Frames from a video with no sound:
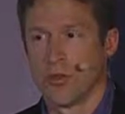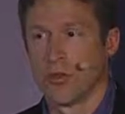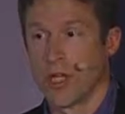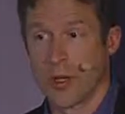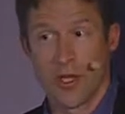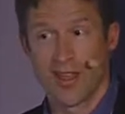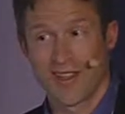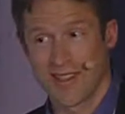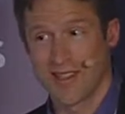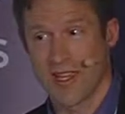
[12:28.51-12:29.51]
When the API
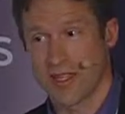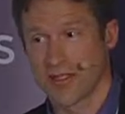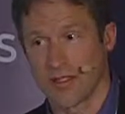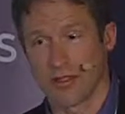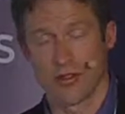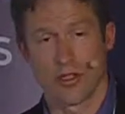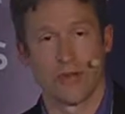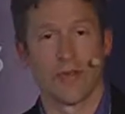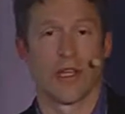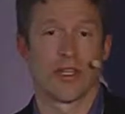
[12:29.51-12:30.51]
gets the access token,
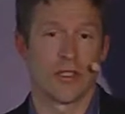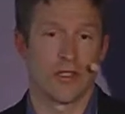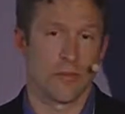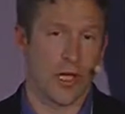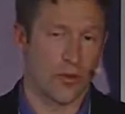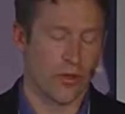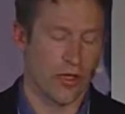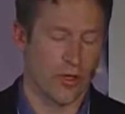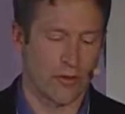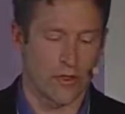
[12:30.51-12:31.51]
it validates it back with
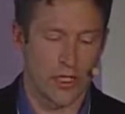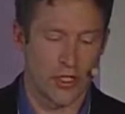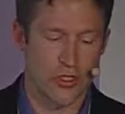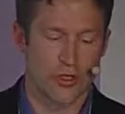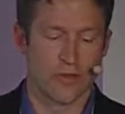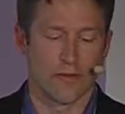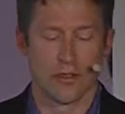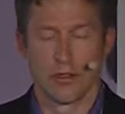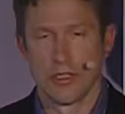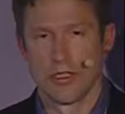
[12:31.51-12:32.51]
the authorization server.